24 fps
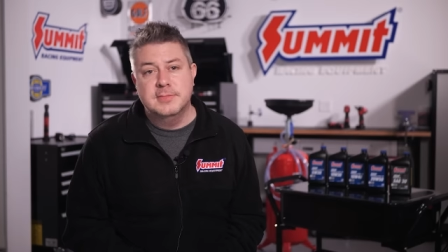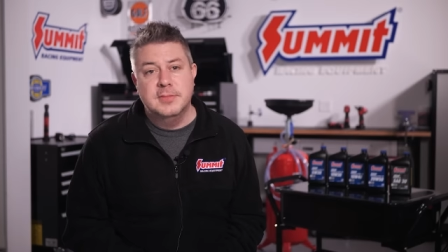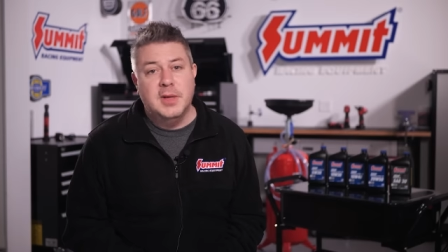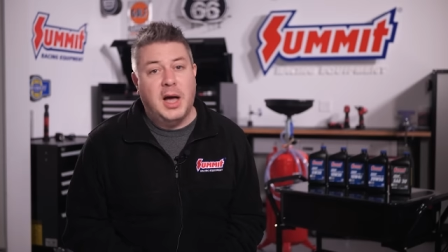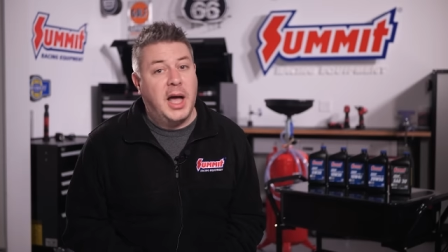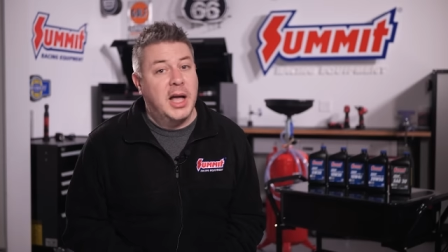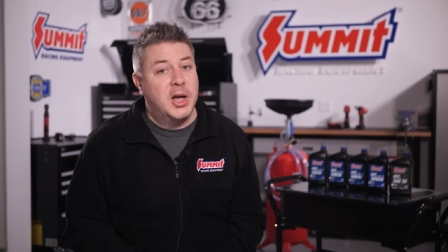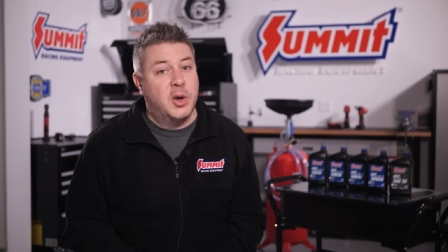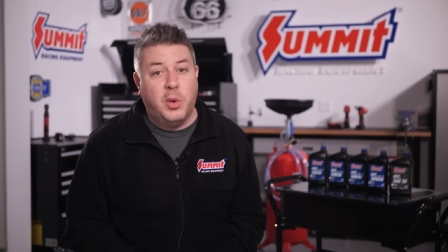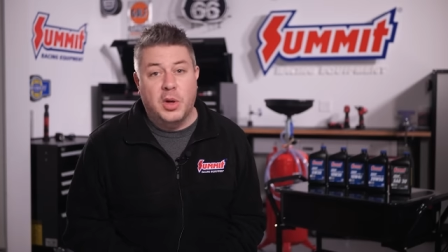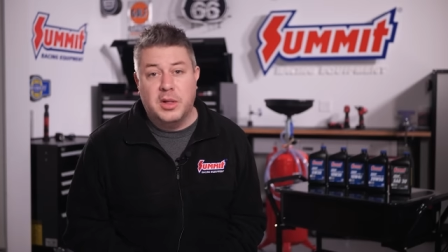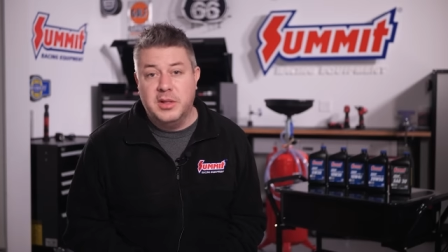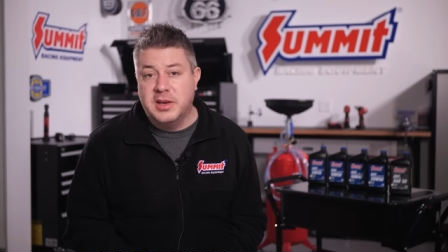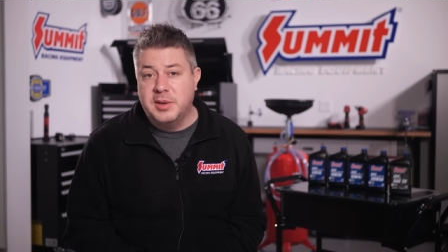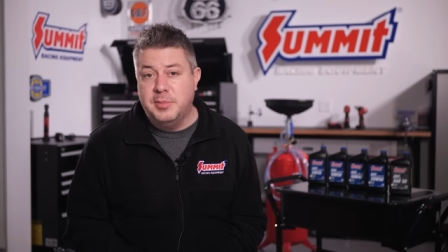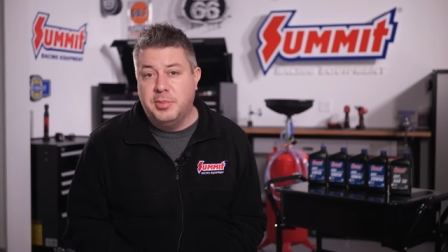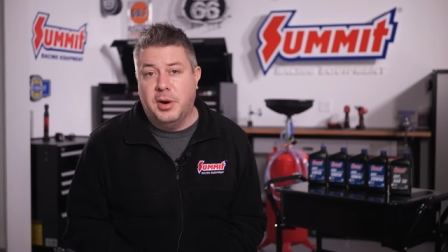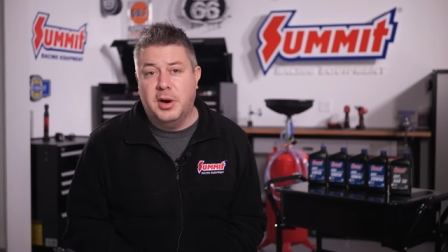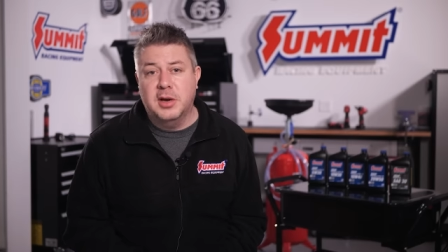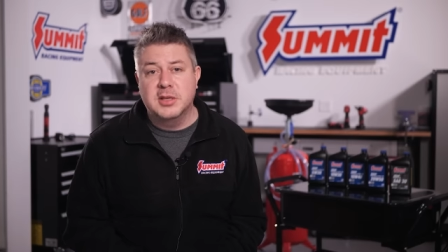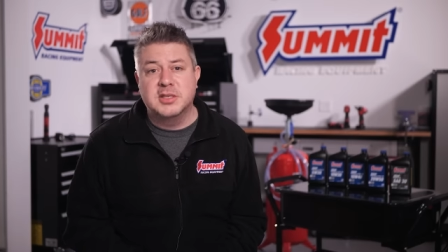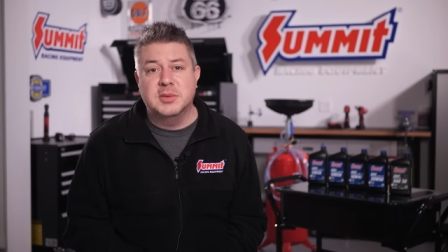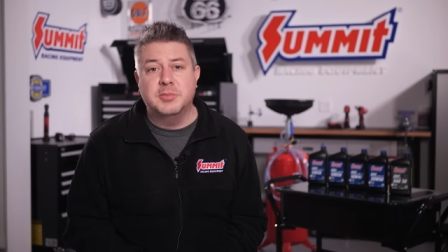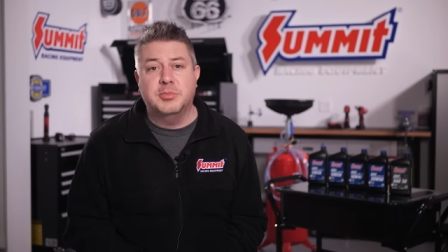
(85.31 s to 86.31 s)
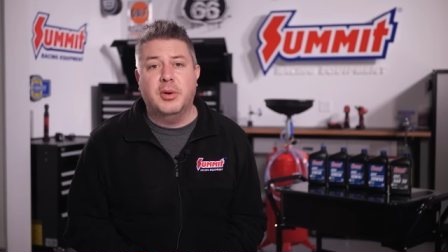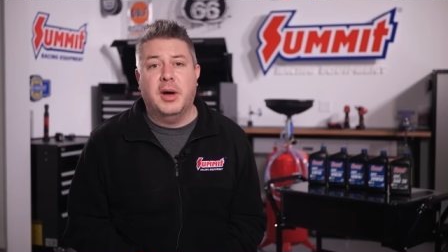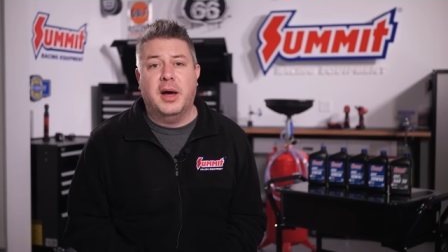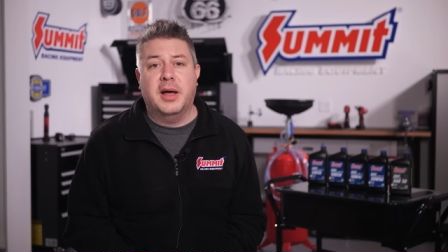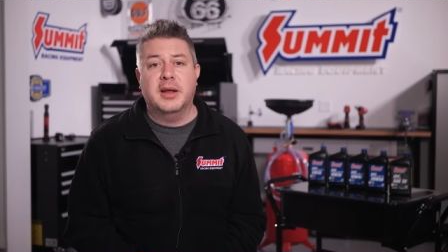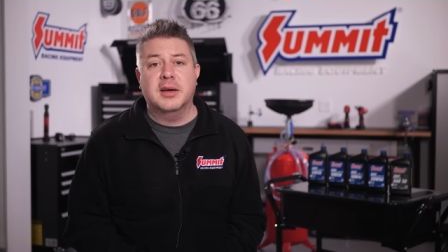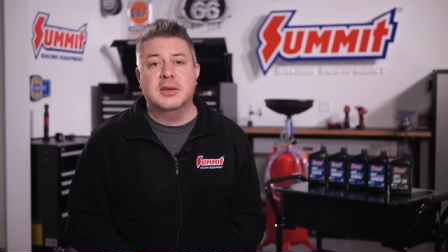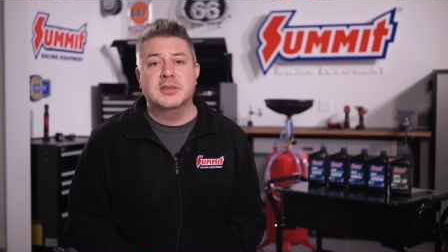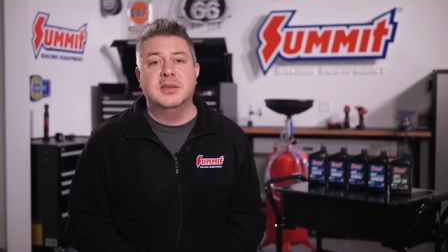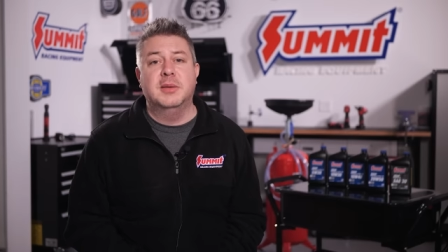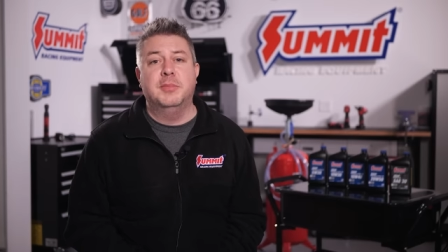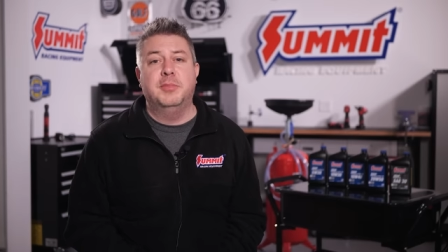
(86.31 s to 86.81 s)
High quality parts and
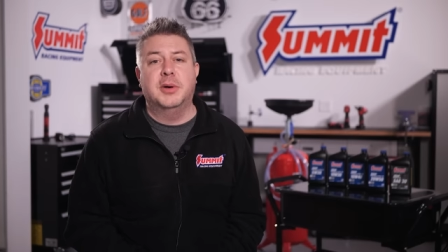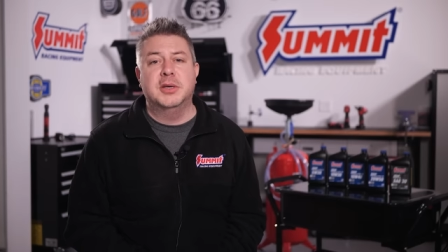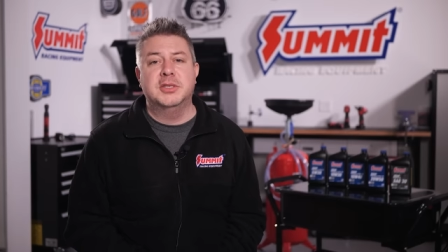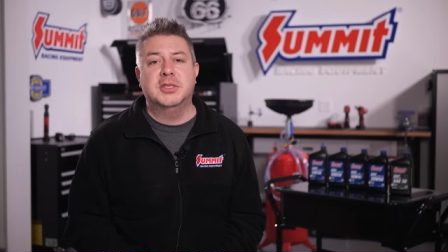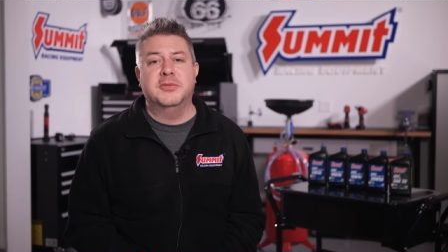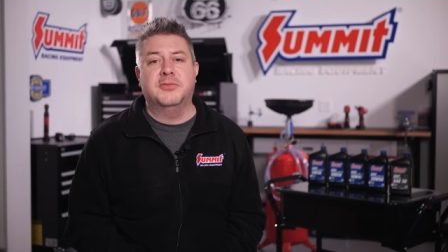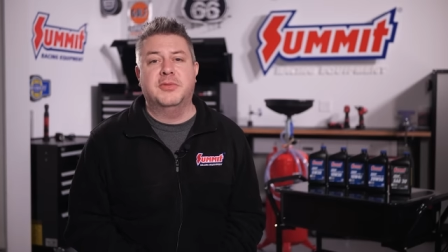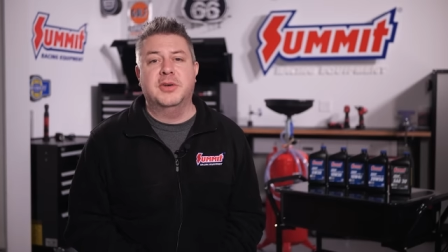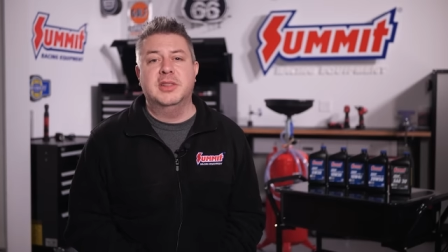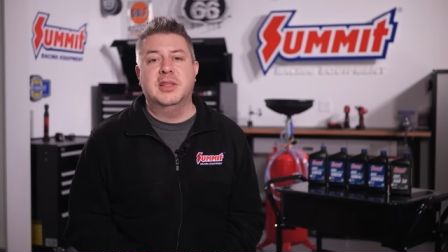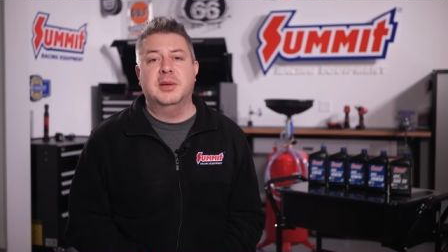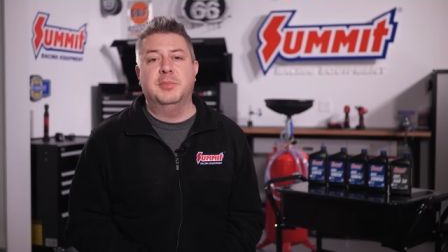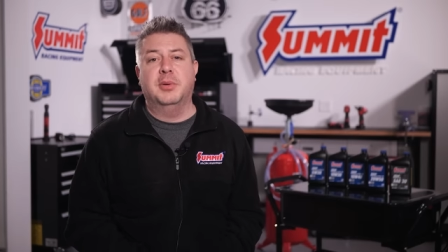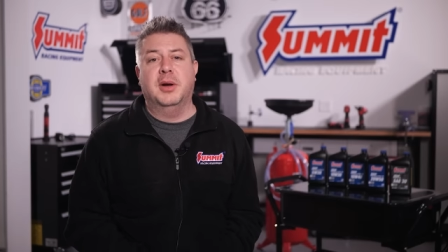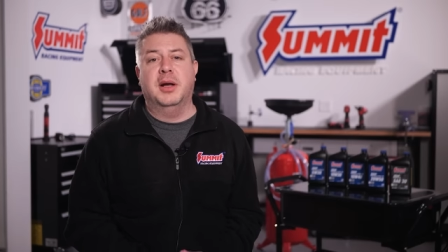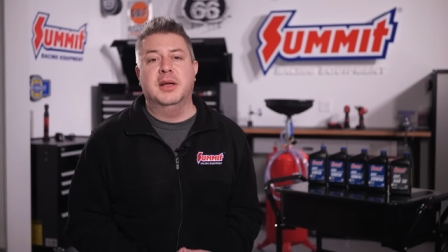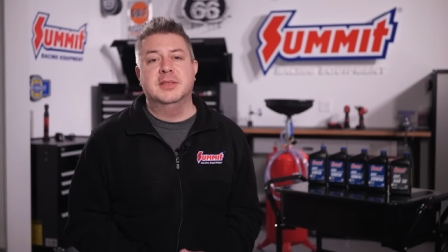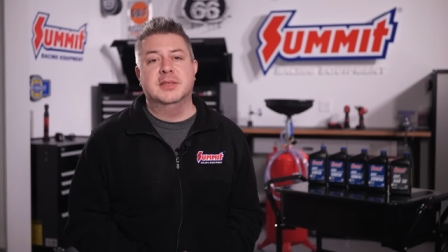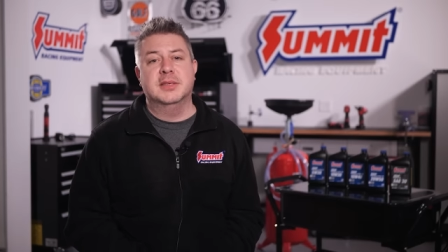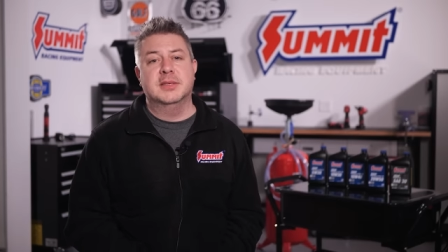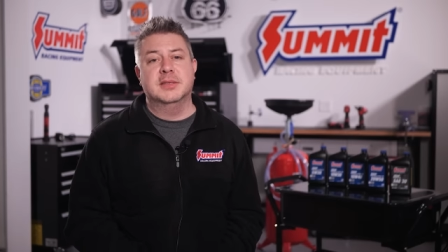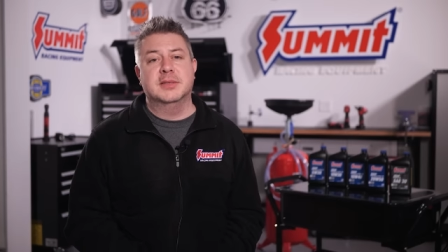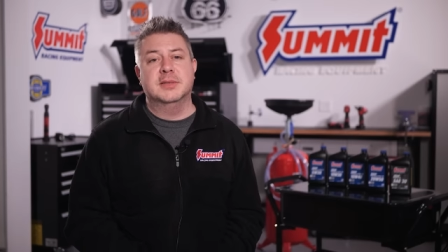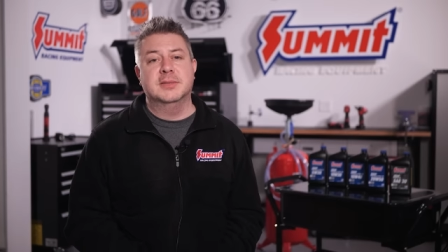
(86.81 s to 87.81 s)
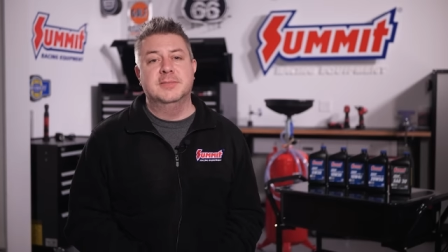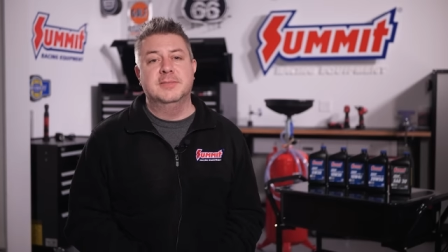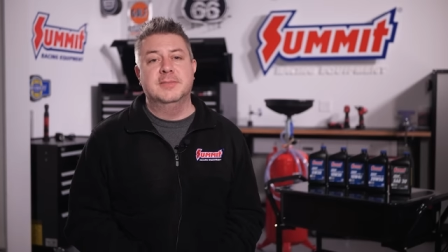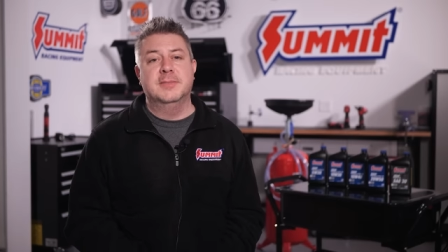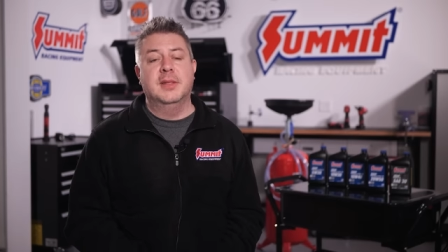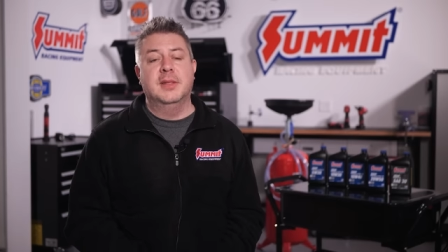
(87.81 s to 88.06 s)
products at budget friendly prices.